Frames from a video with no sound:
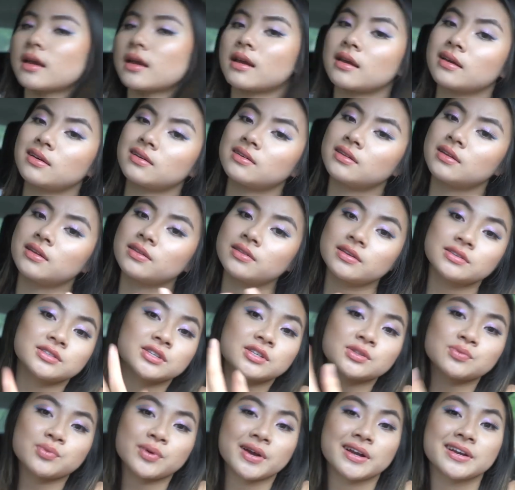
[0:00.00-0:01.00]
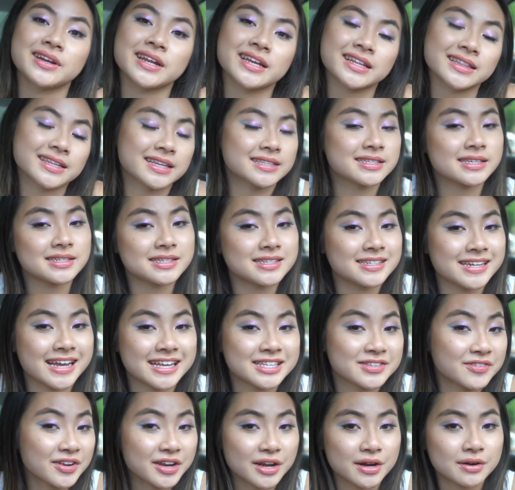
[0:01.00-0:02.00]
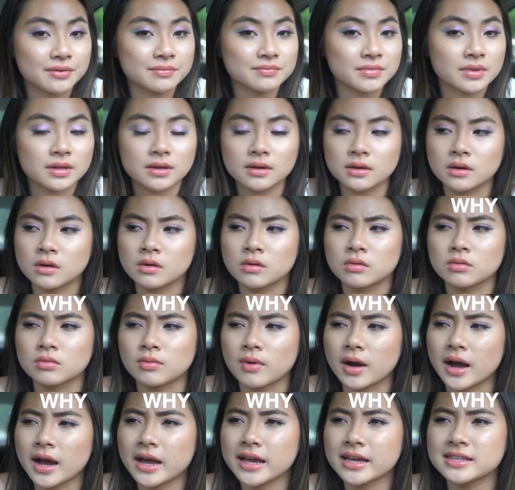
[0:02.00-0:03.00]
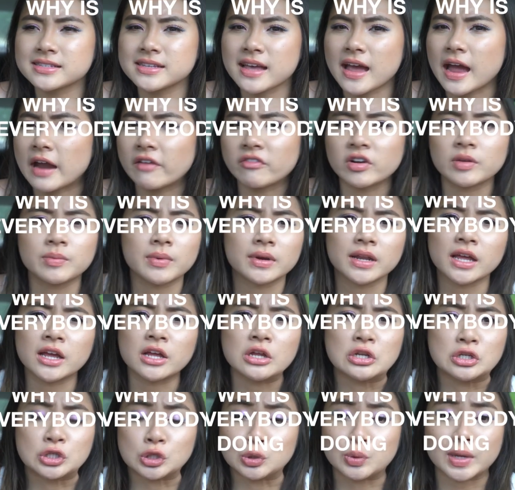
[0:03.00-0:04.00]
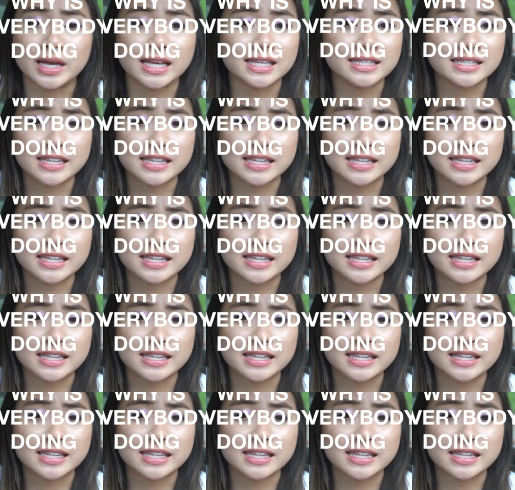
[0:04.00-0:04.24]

And this is when it leads us to today's video. Why is everybody doing